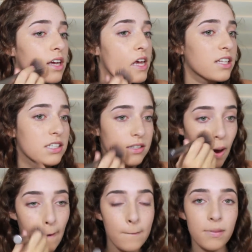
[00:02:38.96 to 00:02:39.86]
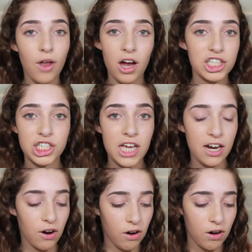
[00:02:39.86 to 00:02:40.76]
it's not blotchy
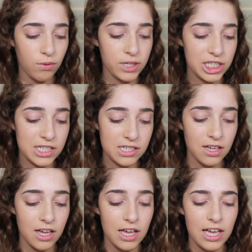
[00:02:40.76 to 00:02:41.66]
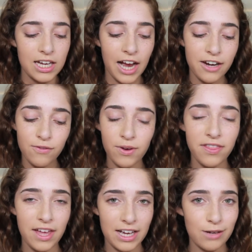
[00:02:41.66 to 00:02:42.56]
at all, which is kind of one
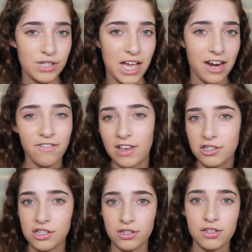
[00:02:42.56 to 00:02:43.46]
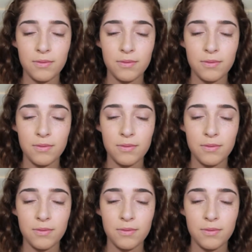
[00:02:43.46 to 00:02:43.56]
thing I was kind of concerned